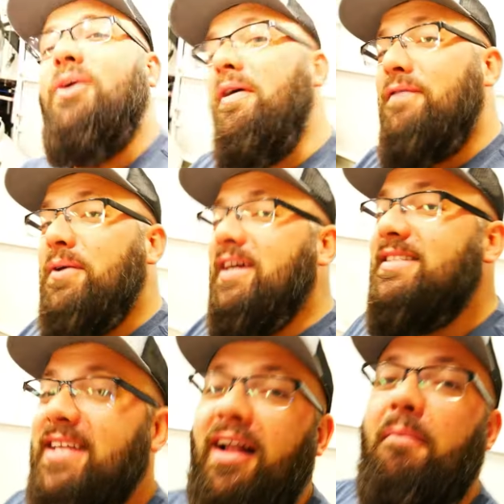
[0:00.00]
So if you
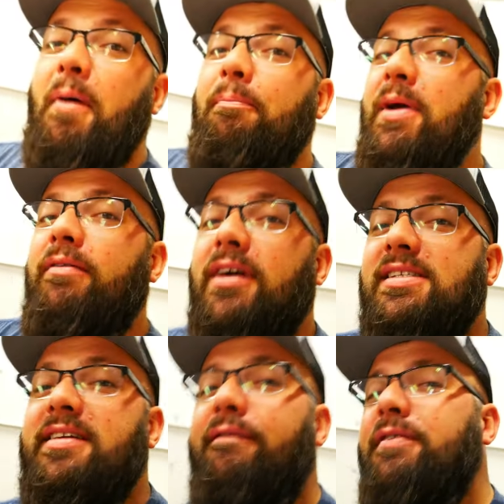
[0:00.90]
can tell, I'm a bit
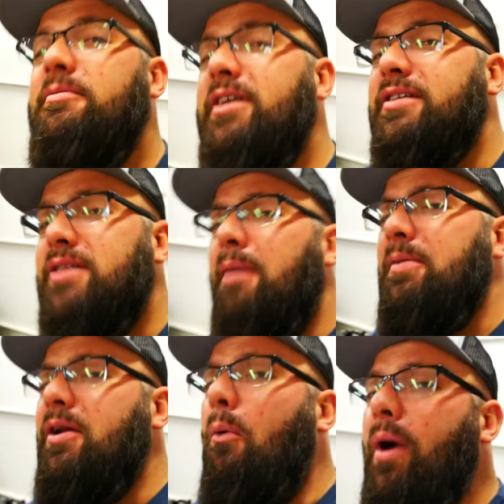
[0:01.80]
rusty at filming because I've
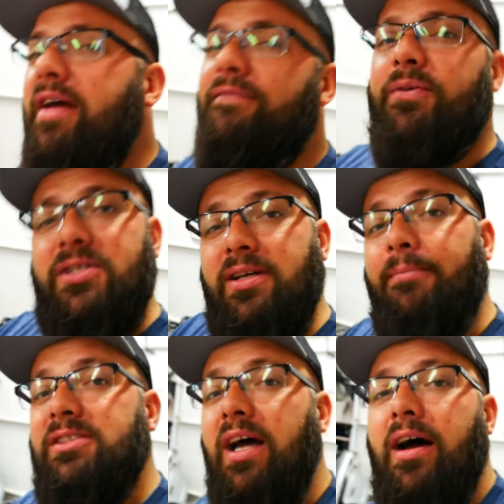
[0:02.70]
been away for
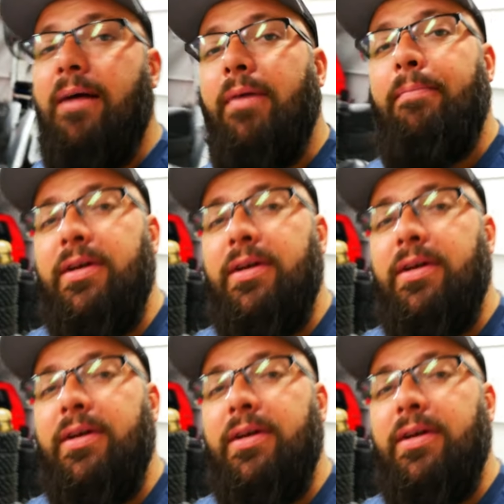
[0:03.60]
some time.